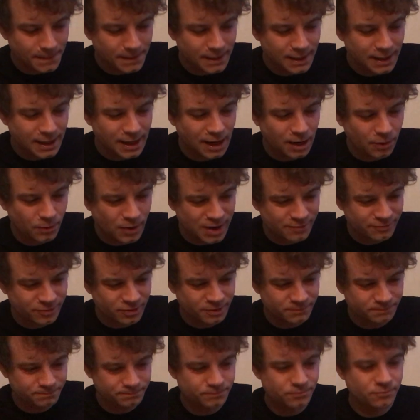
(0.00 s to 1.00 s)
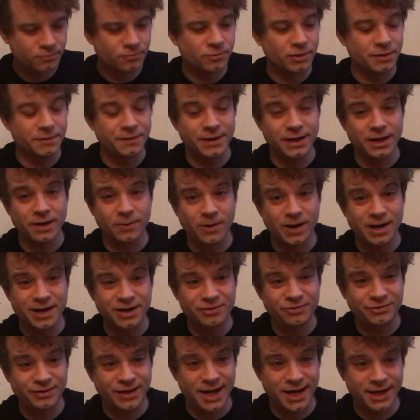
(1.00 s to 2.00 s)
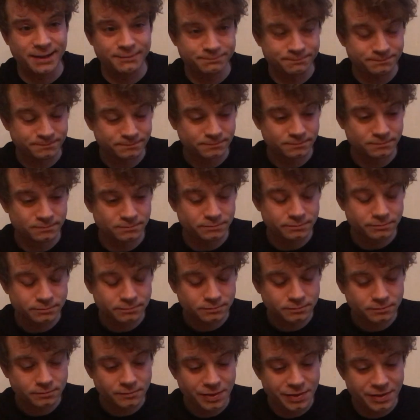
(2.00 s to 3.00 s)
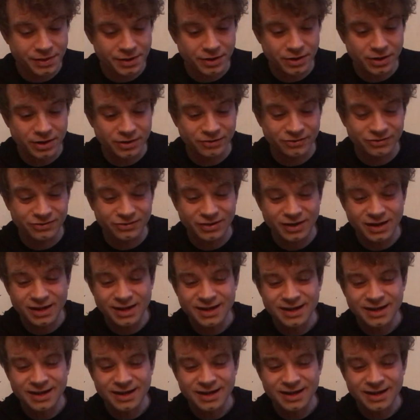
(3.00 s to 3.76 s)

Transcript: However, one thing I want to say, there is